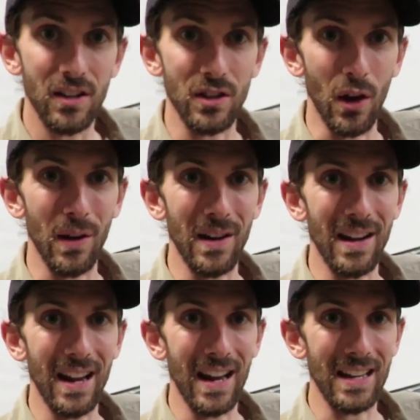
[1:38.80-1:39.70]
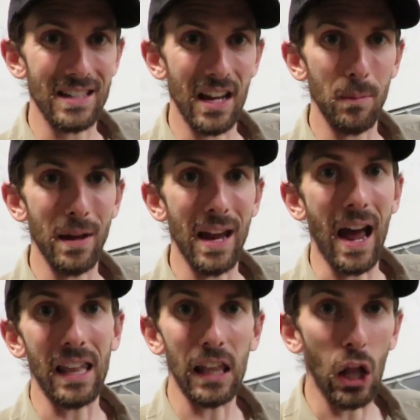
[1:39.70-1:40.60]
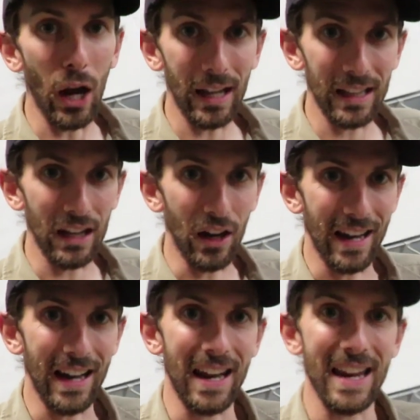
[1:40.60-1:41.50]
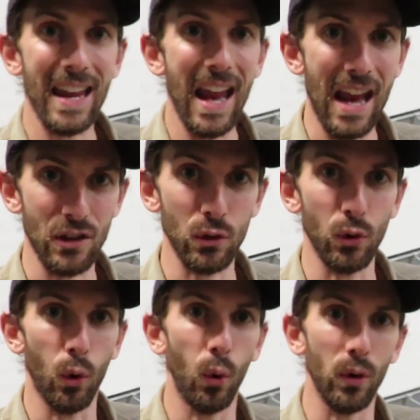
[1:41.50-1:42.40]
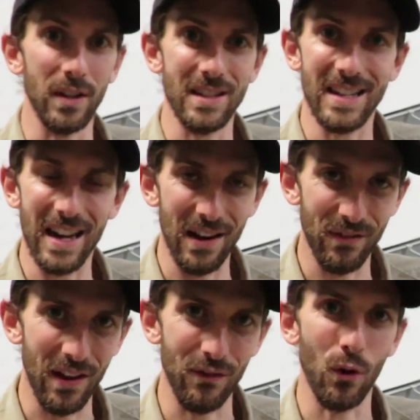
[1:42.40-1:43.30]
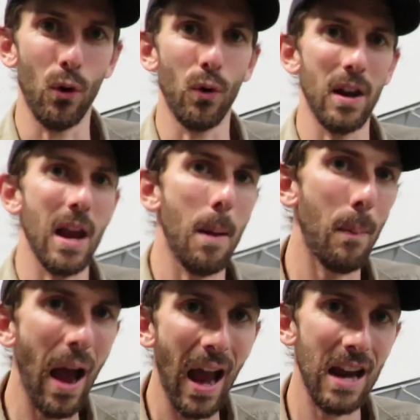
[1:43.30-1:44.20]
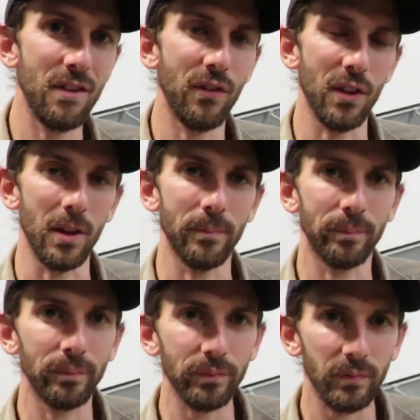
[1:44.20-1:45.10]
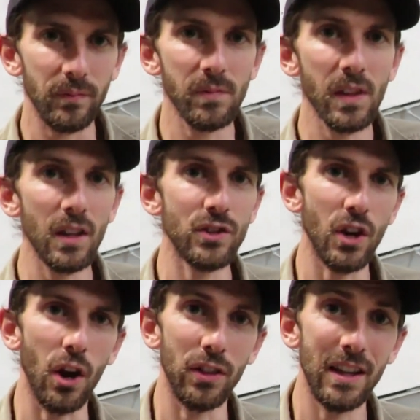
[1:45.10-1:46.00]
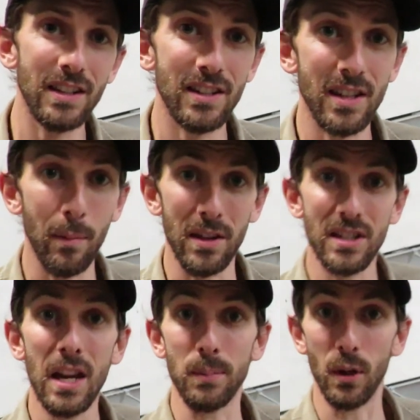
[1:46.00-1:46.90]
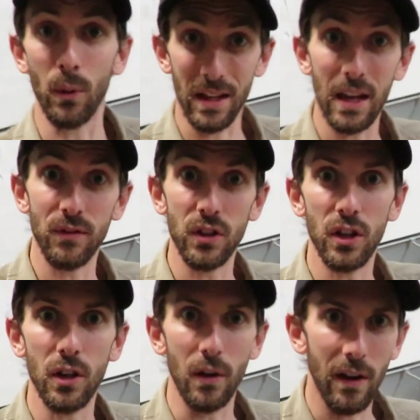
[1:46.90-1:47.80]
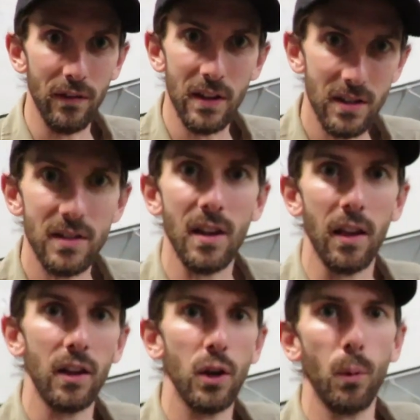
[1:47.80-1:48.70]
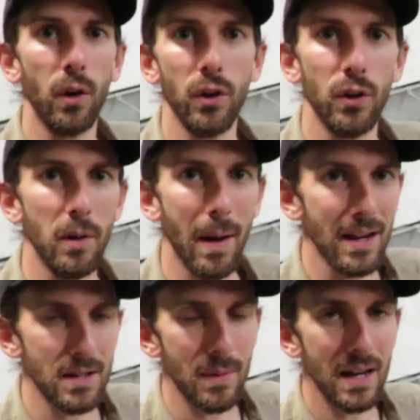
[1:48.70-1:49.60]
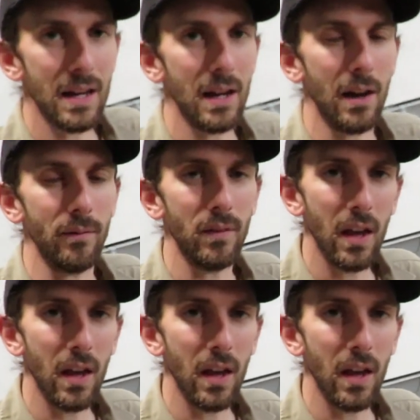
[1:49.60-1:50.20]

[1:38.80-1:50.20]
So it's going to be unlikely I get any cancelled orders if they've already paid for them. So these are some of the tips I want to give to you if this is something you want to do to make some income.